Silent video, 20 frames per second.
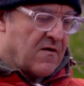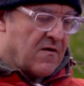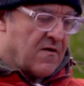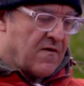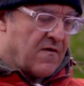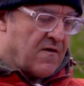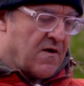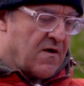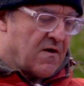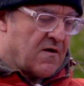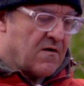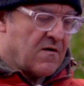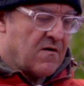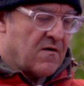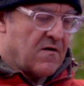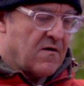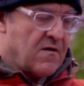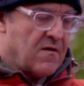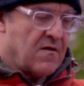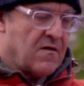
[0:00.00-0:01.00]
and then
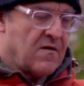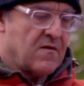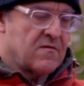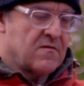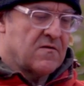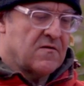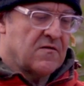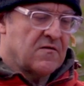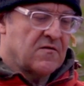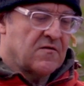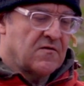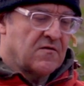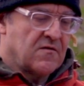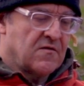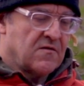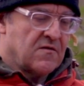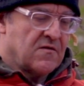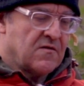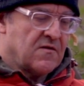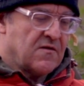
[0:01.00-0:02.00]

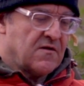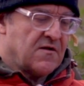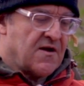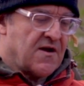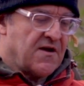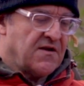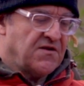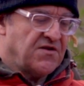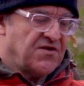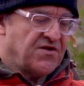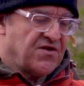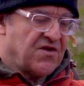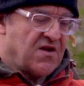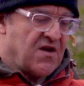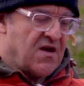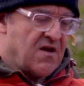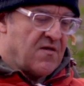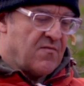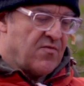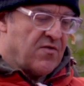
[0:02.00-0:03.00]
nice
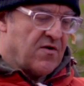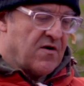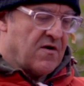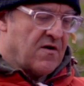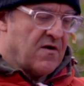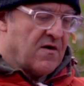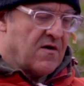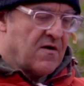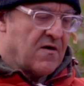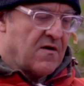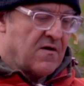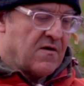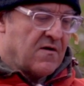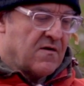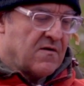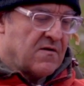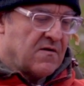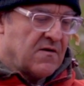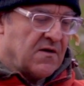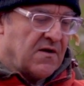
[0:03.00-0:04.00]
shape,
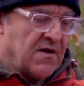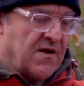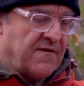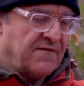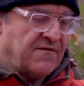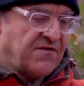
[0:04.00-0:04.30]
leaf